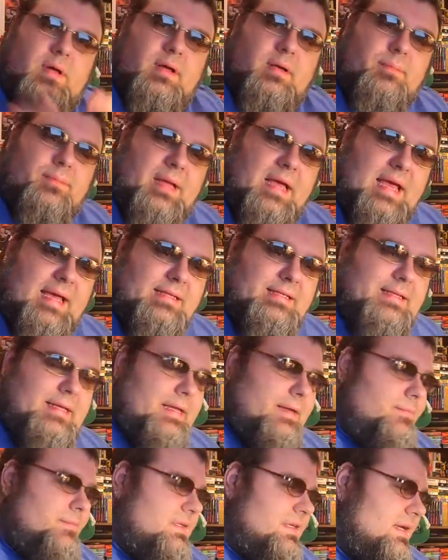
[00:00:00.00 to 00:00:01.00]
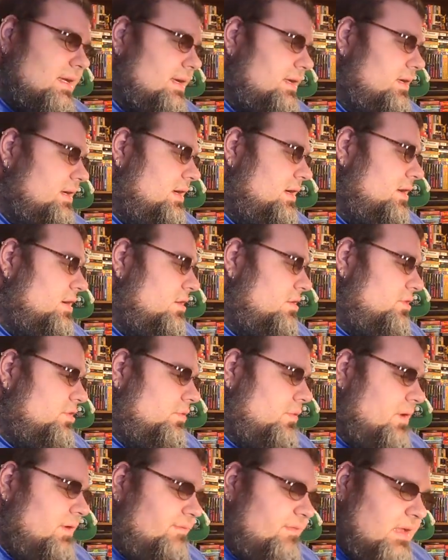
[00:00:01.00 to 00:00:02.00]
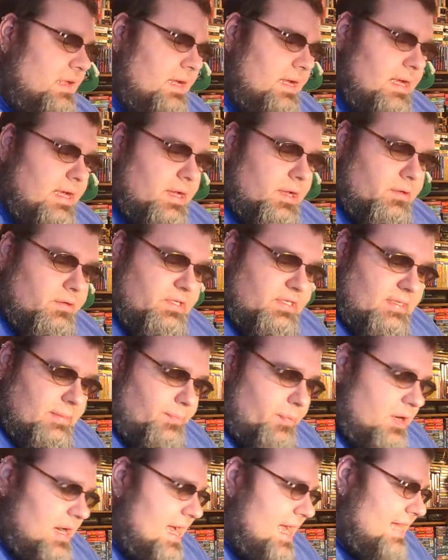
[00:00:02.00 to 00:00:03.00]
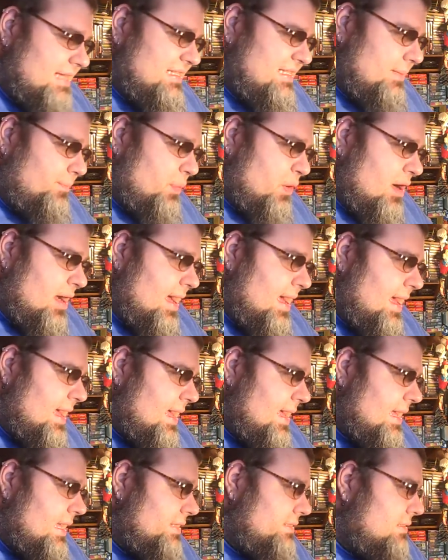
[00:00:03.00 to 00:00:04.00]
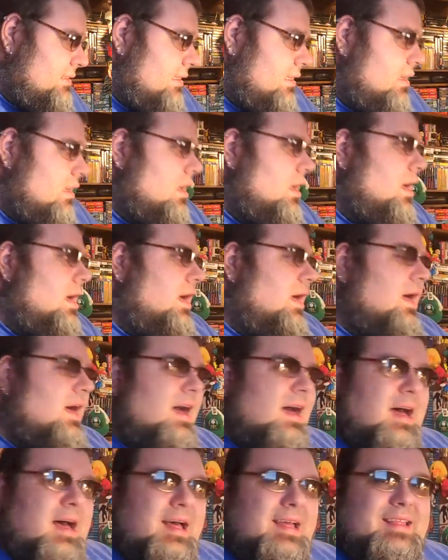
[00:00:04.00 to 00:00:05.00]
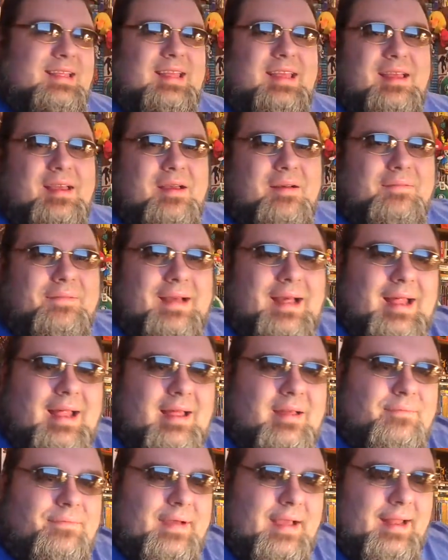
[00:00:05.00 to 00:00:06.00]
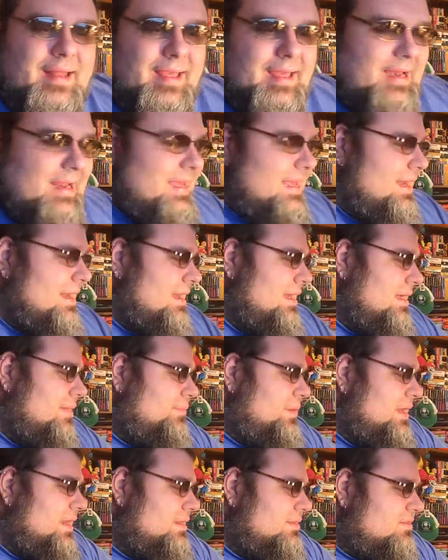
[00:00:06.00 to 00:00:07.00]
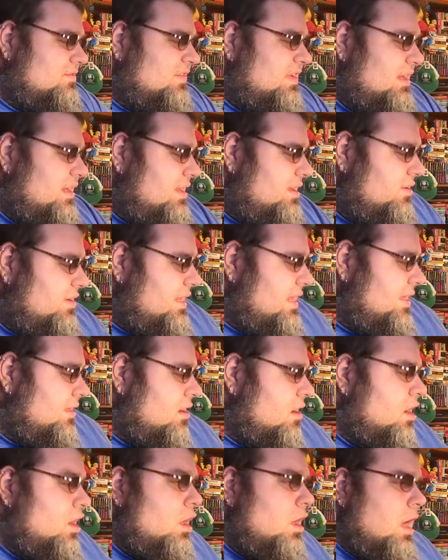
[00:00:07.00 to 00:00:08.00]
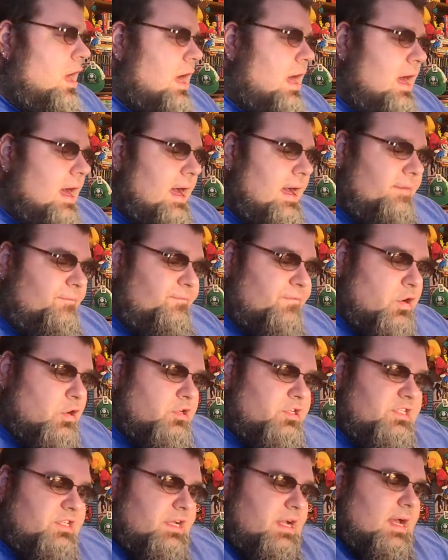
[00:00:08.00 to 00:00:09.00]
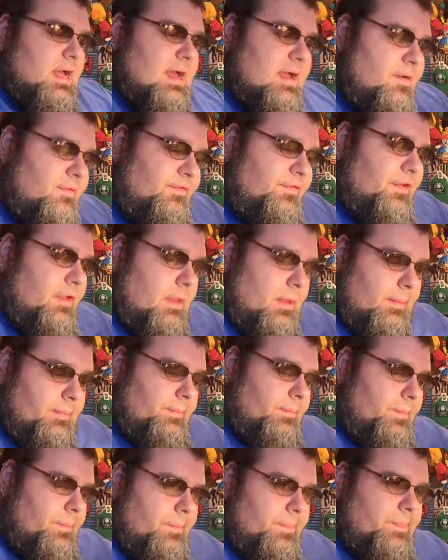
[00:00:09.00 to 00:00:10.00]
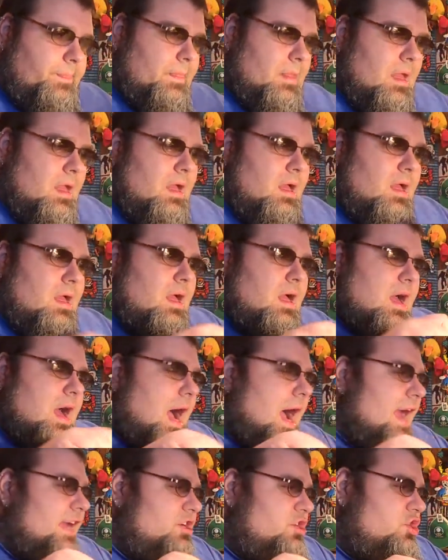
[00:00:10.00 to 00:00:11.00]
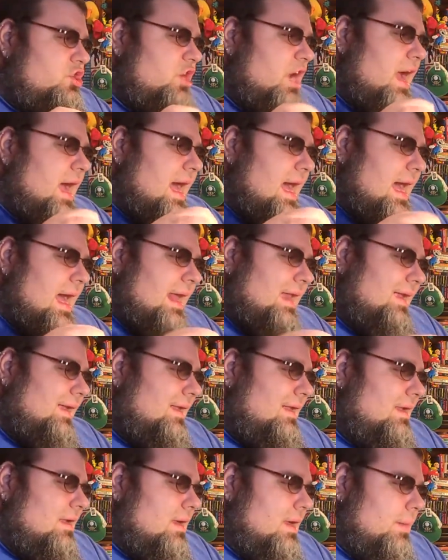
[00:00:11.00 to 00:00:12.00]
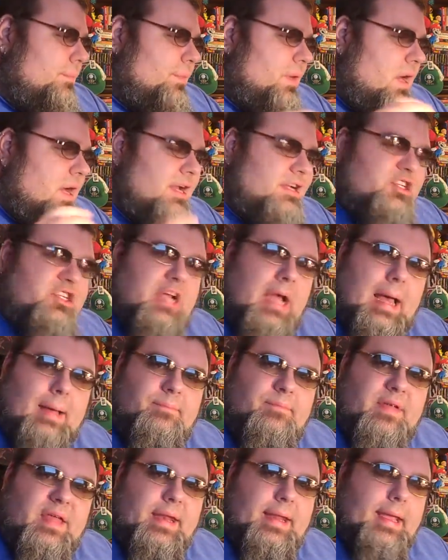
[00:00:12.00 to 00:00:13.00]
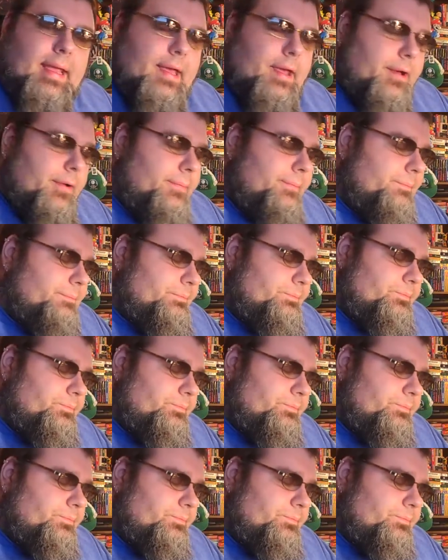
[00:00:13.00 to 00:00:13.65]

welcome back. Sandamtod here, doing a video. Surprise, surprise! Finally gonna get a pickups video together. First off, I shot a pawn shop video,